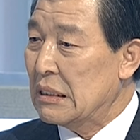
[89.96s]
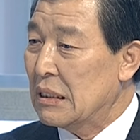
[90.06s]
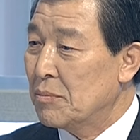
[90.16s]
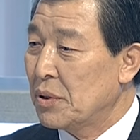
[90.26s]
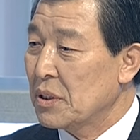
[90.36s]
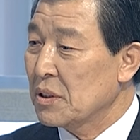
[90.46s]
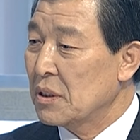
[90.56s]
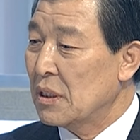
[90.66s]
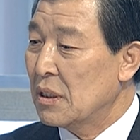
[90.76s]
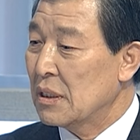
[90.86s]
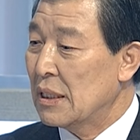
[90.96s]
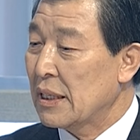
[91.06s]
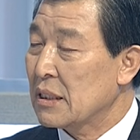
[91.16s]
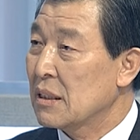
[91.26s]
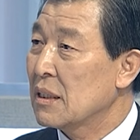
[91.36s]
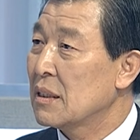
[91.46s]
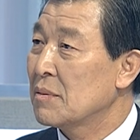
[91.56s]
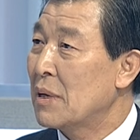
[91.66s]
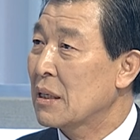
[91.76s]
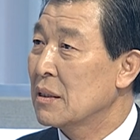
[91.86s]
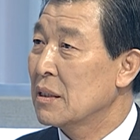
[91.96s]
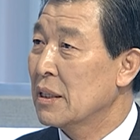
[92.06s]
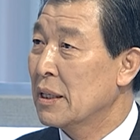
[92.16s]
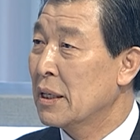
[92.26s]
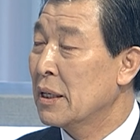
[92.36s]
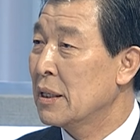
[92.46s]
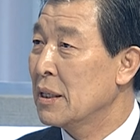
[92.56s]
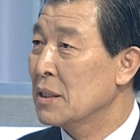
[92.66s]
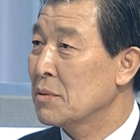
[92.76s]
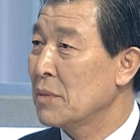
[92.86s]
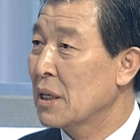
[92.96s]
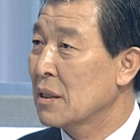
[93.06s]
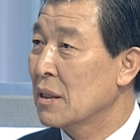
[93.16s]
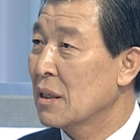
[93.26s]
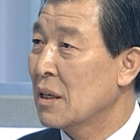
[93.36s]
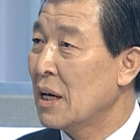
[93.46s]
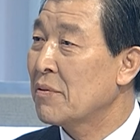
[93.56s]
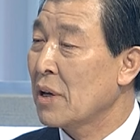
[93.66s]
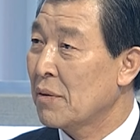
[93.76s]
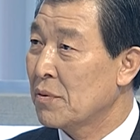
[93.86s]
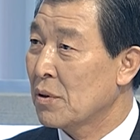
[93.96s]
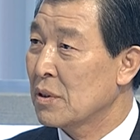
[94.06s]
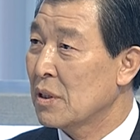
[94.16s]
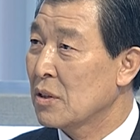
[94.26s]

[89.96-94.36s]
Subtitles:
President-elect Park Geun-hye is making every effort